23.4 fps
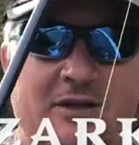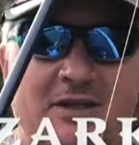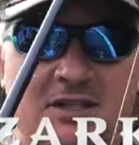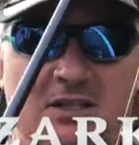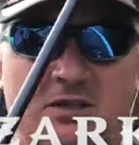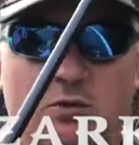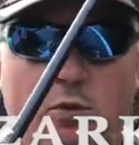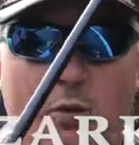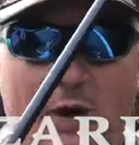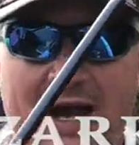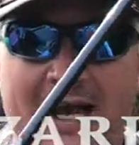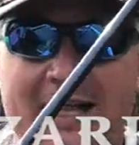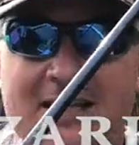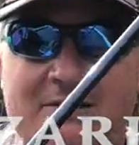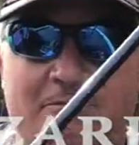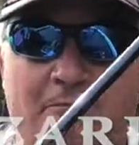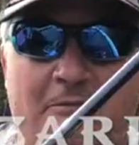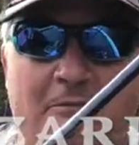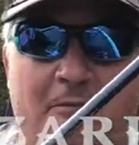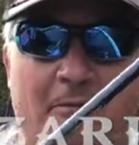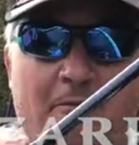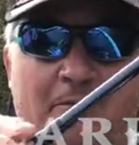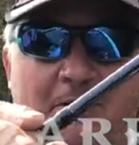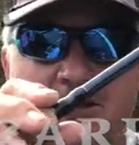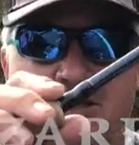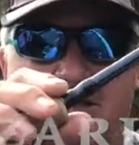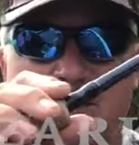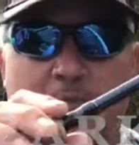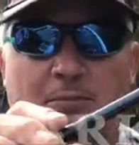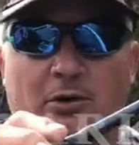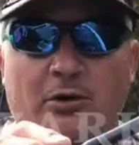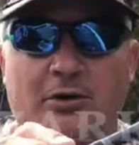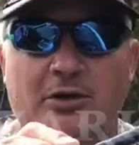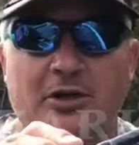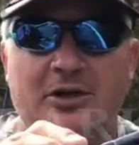This is Wade's
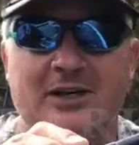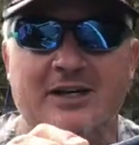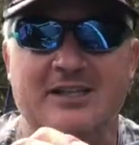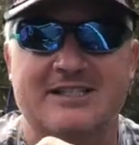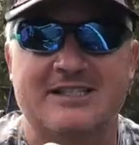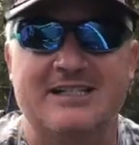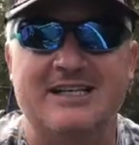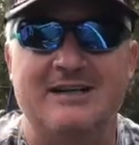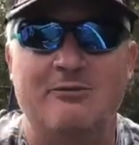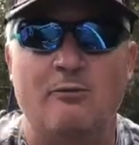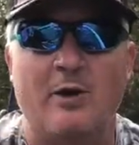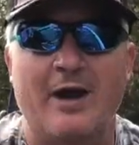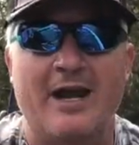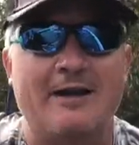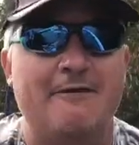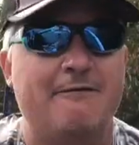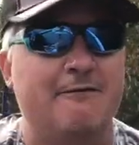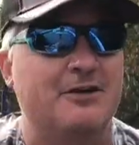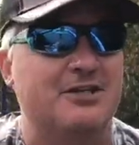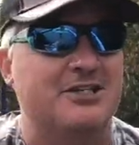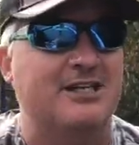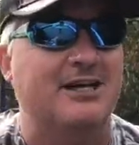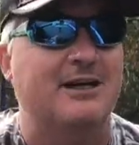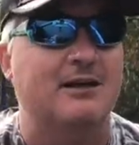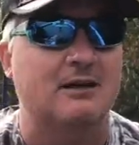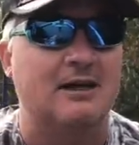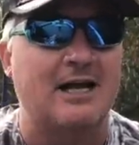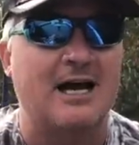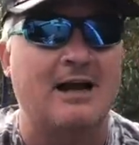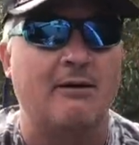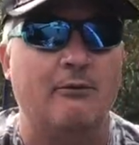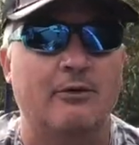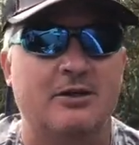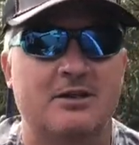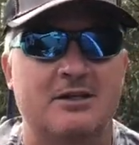fishing pole. You're gonna see Wade fishing a
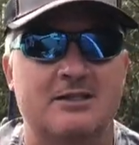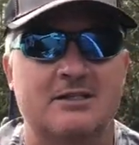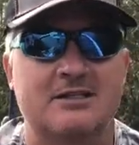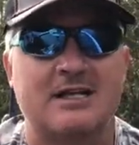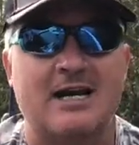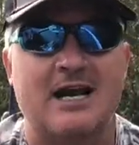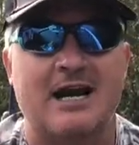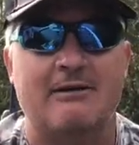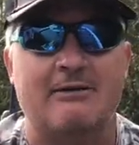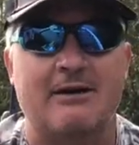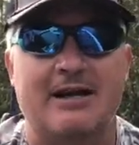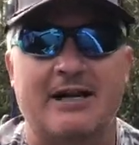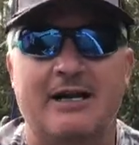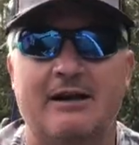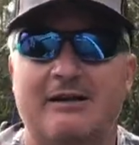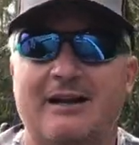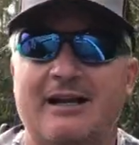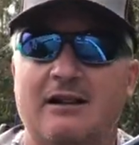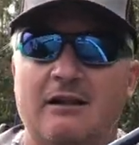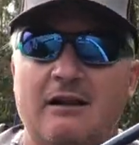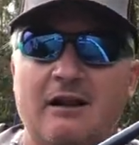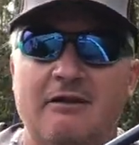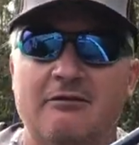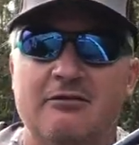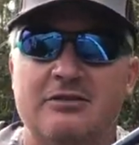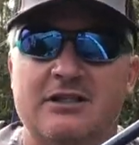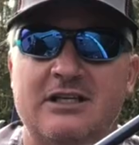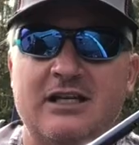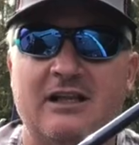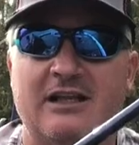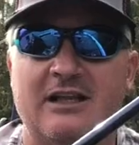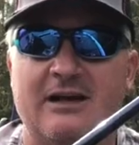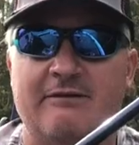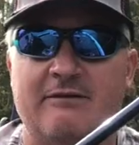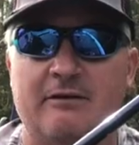lot with this guy right here. He loves
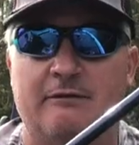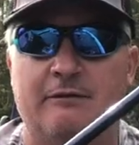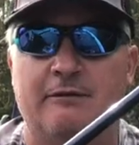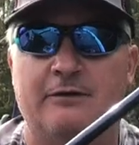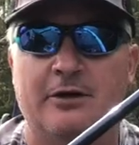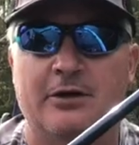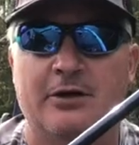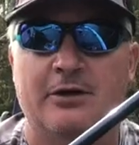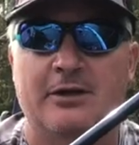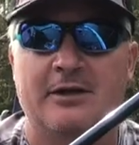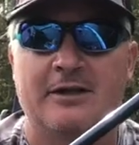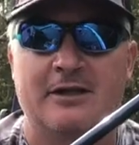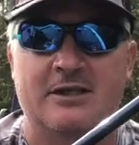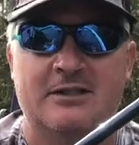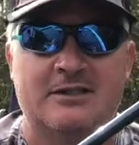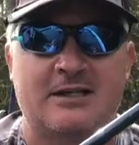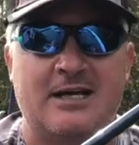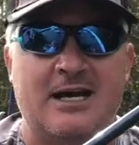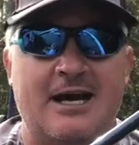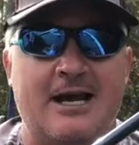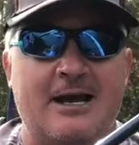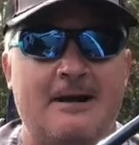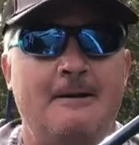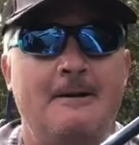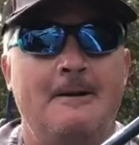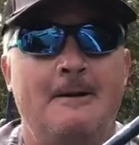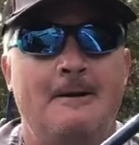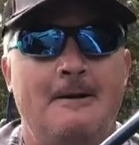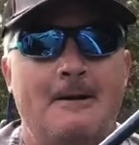the 11 footer in this guy.